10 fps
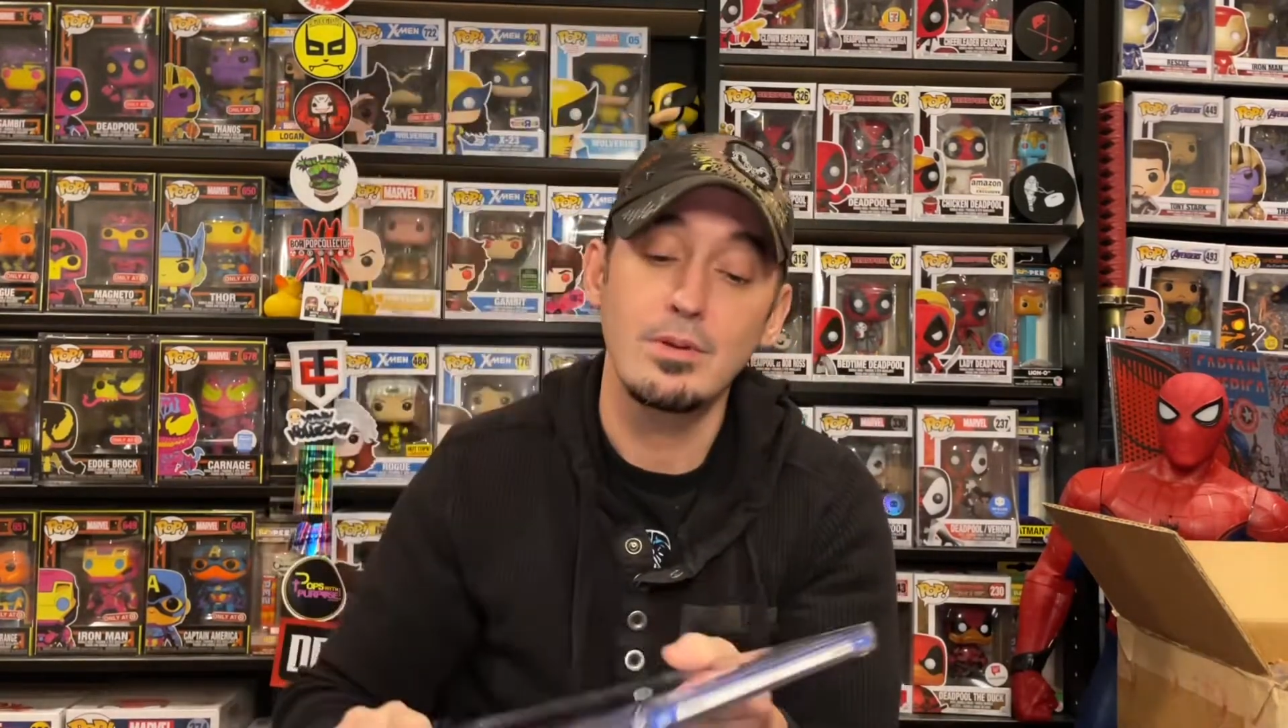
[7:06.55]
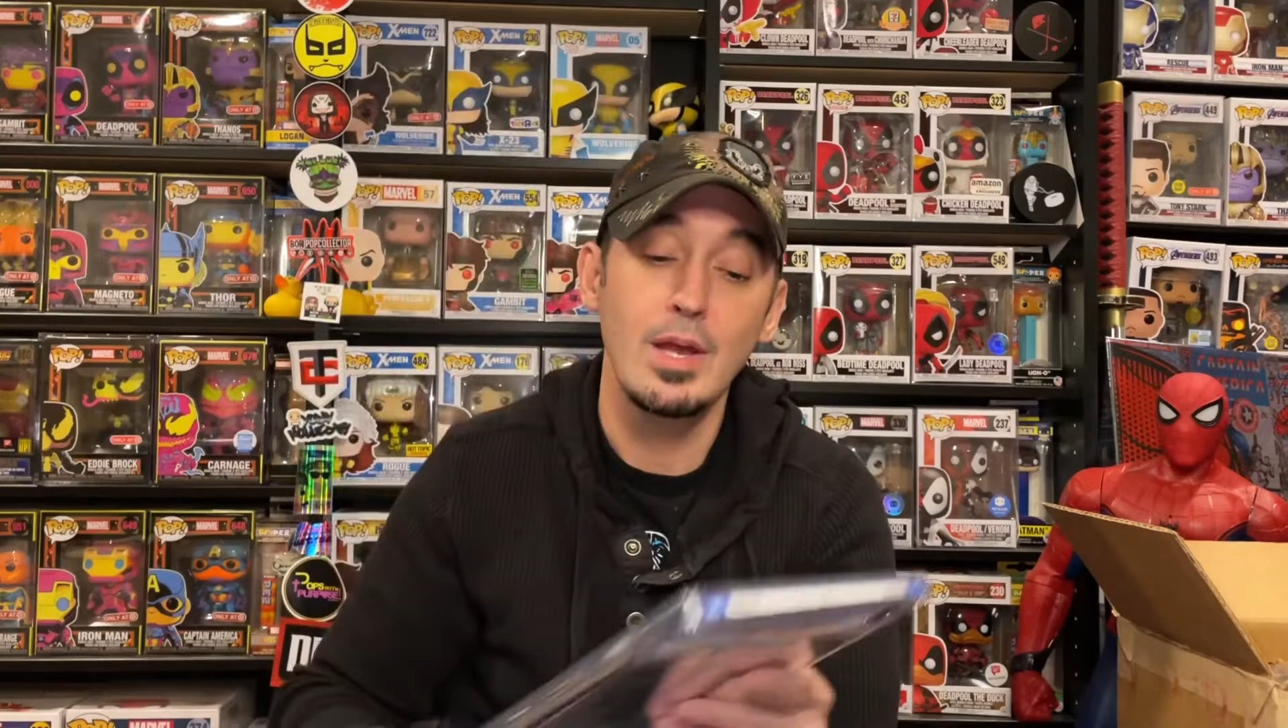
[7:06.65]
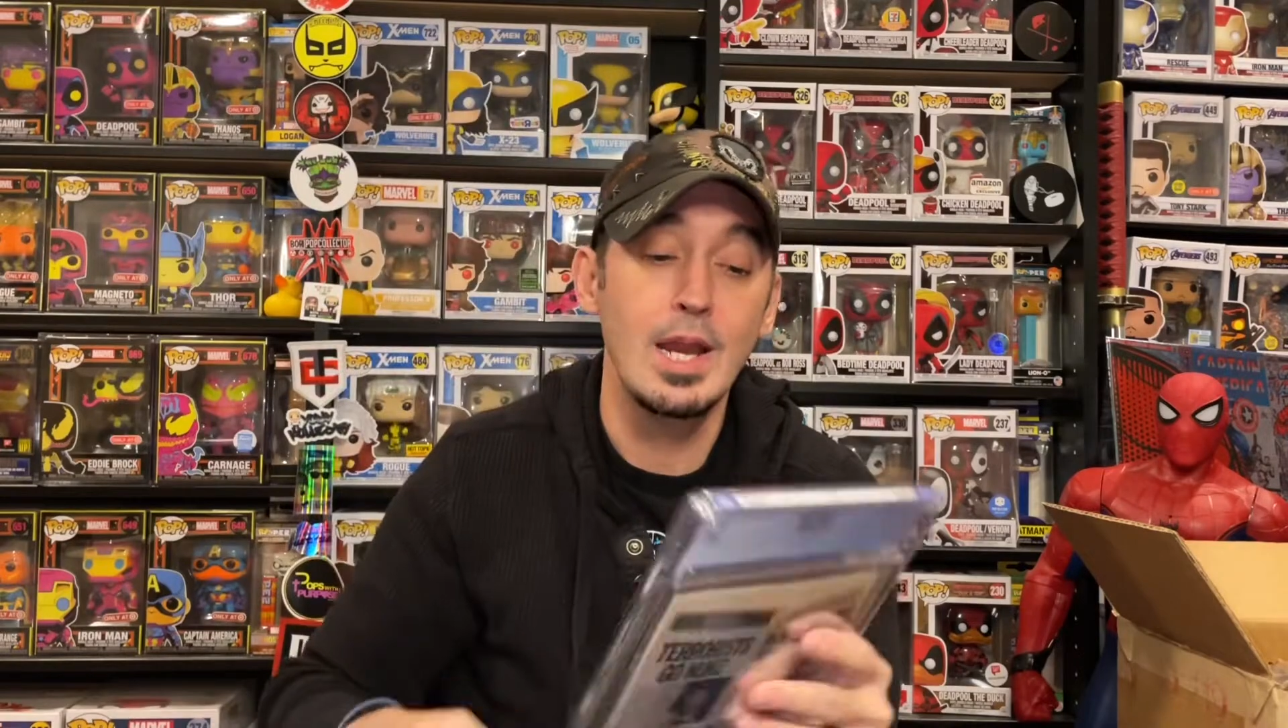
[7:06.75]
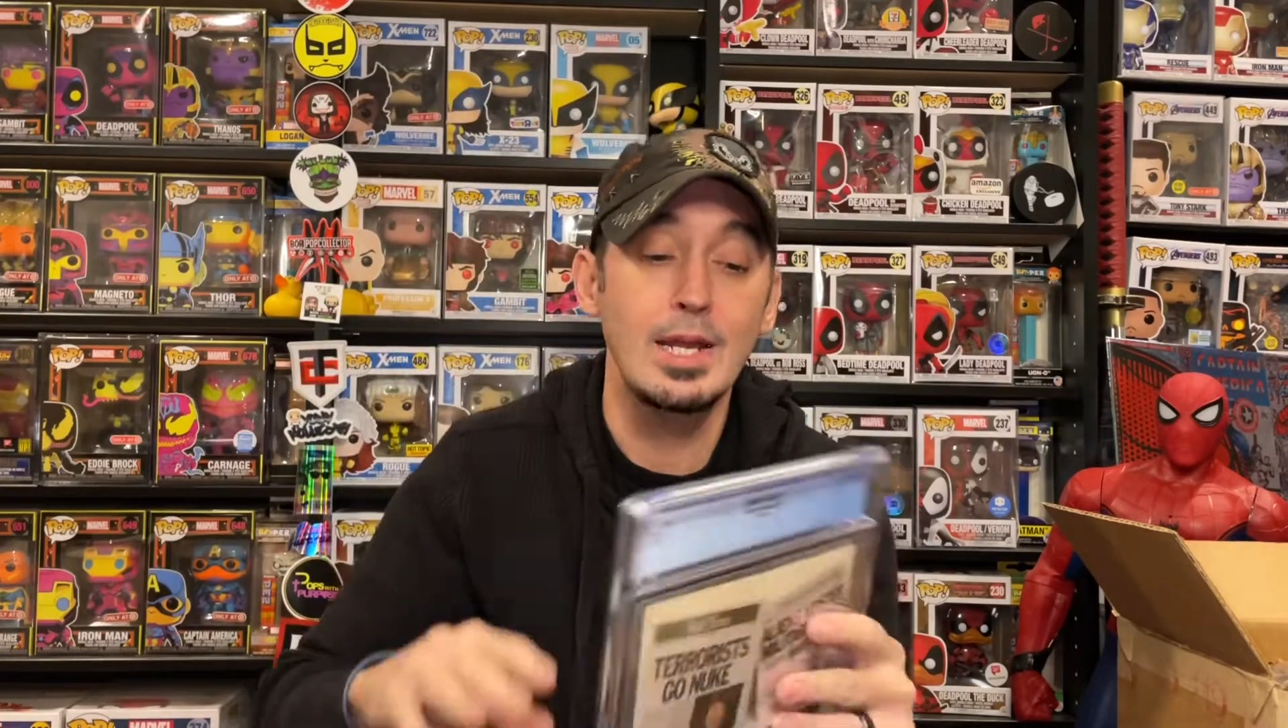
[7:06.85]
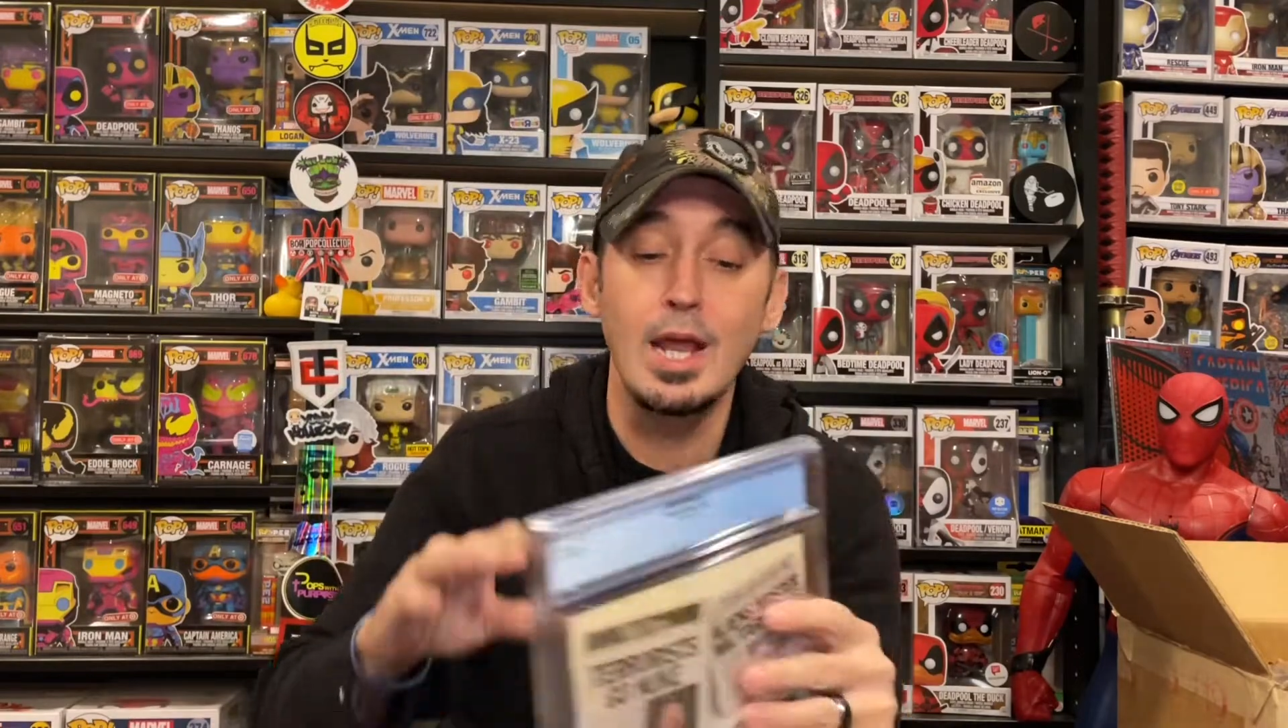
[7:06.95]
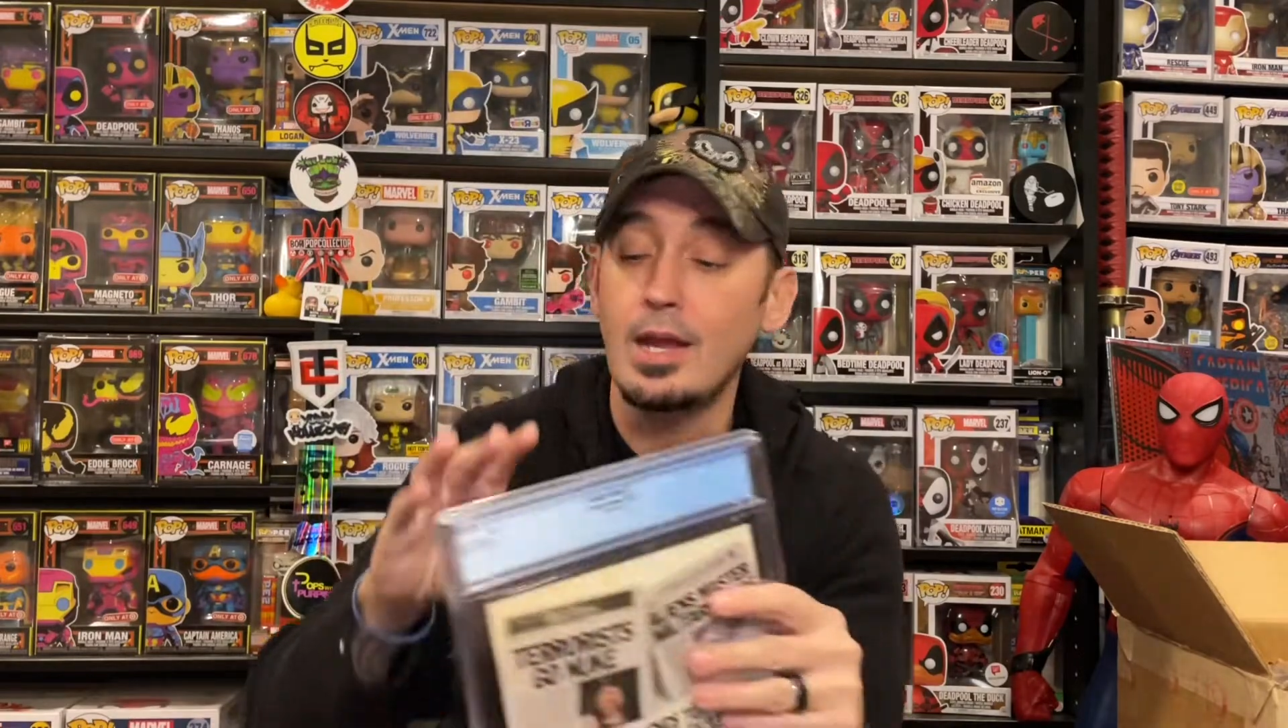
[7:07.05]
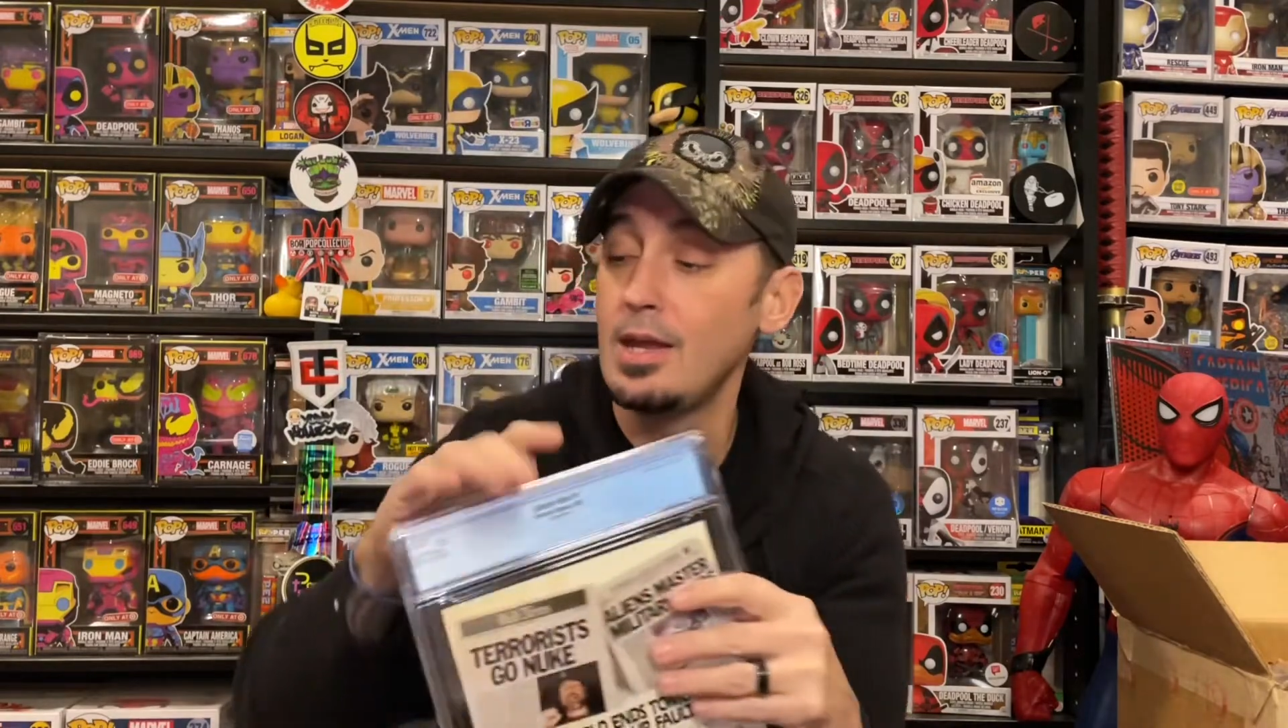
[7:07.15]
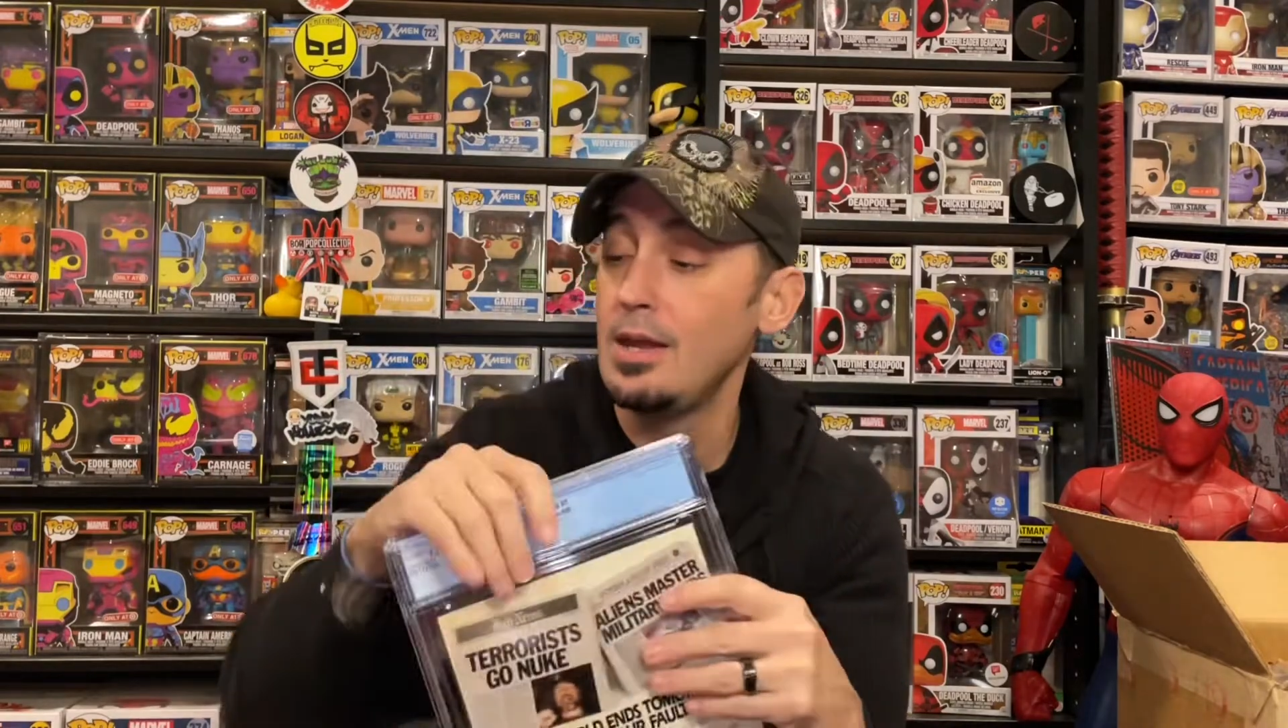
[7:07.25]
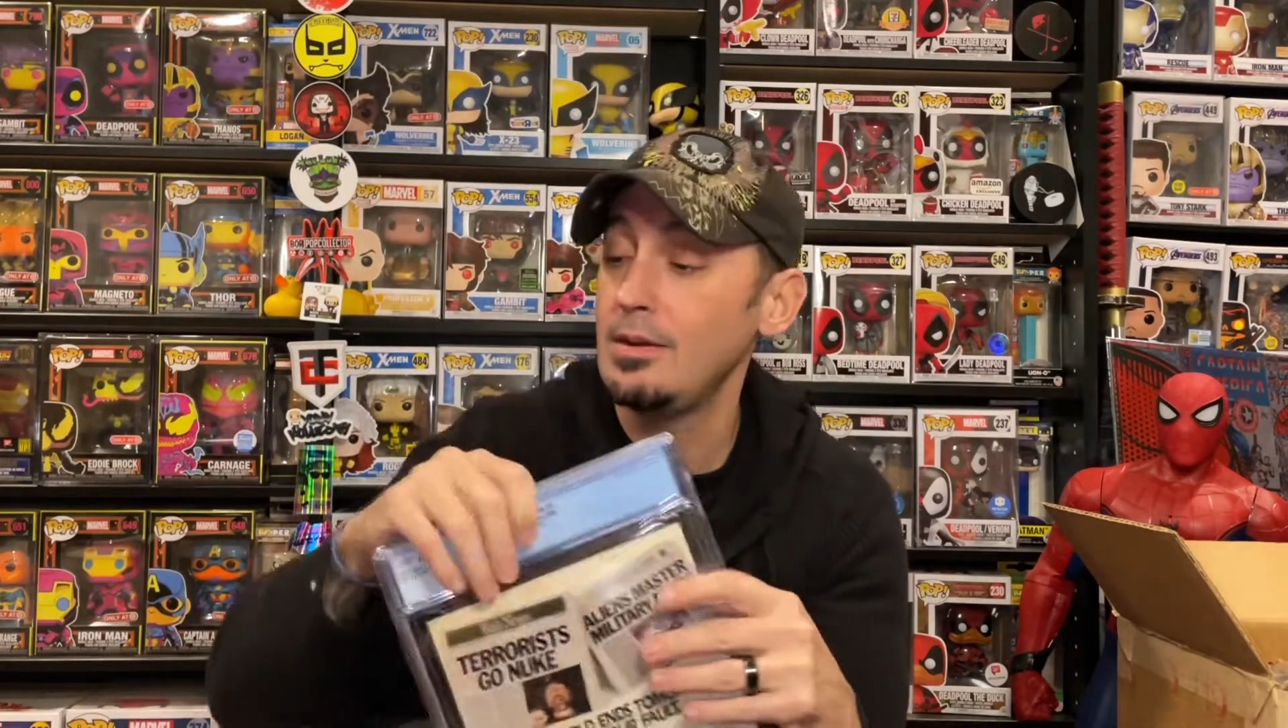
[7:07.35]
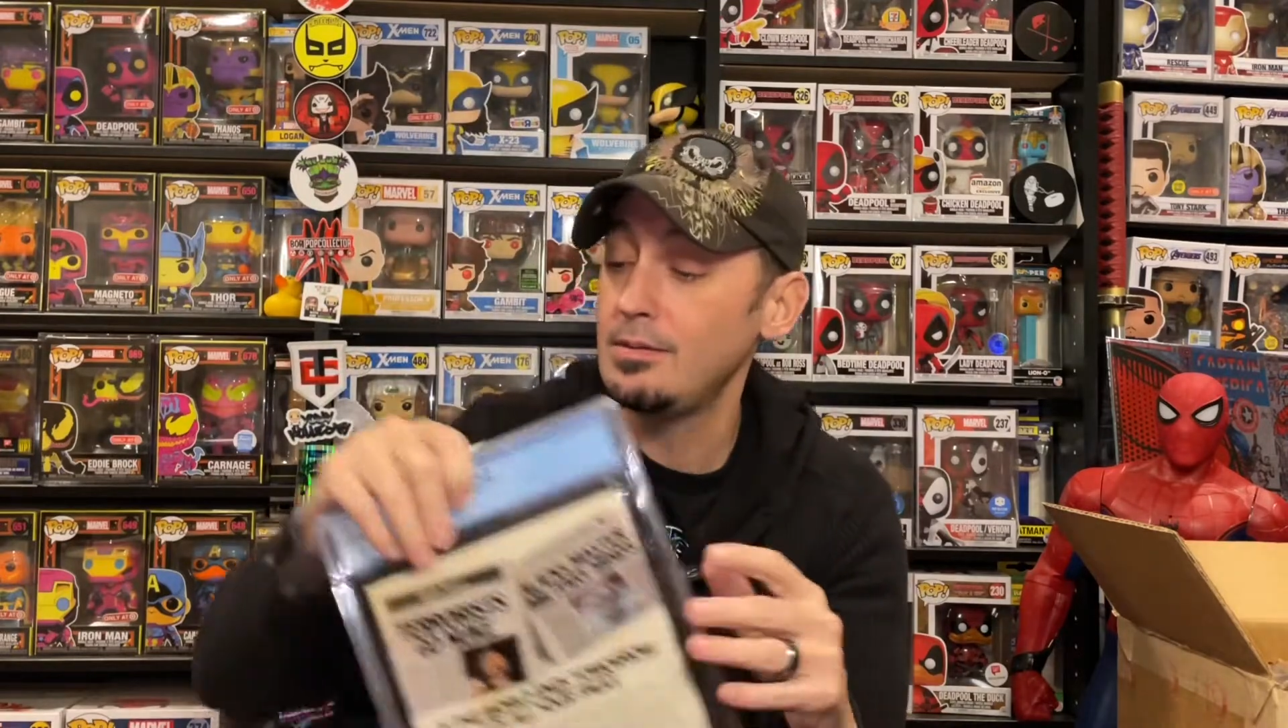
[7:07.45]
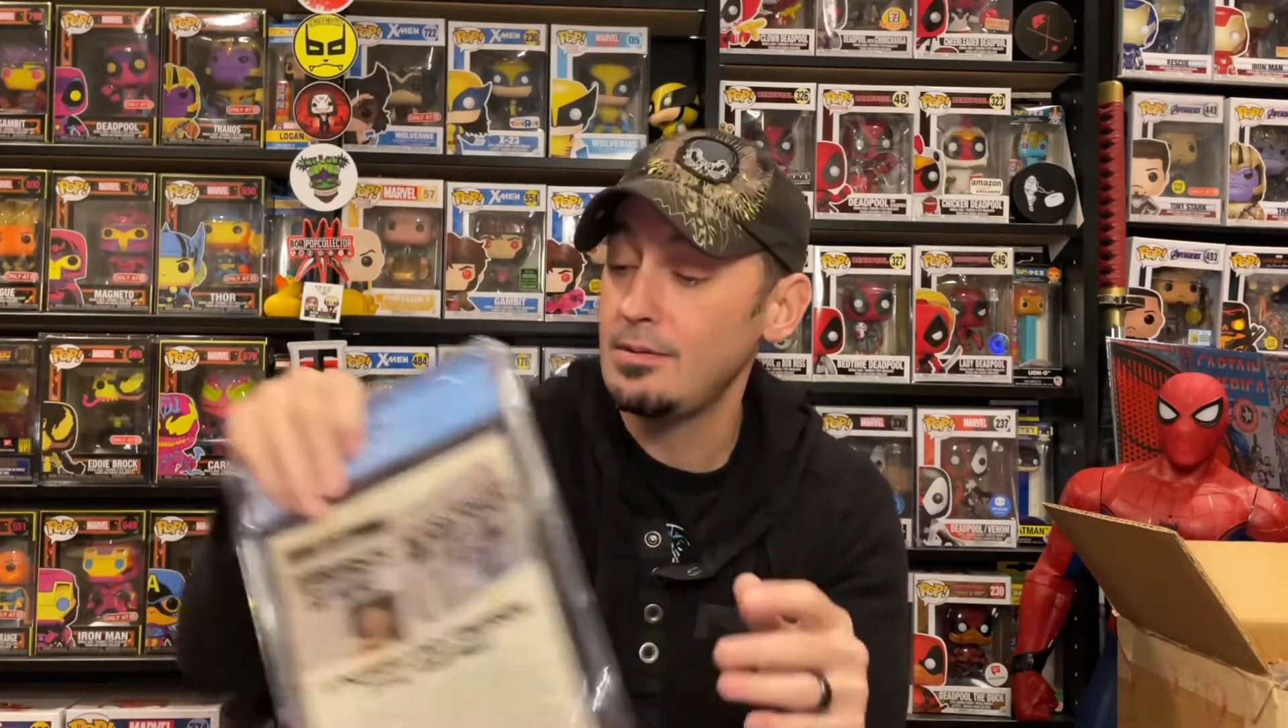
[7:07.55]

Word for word: in a 9.8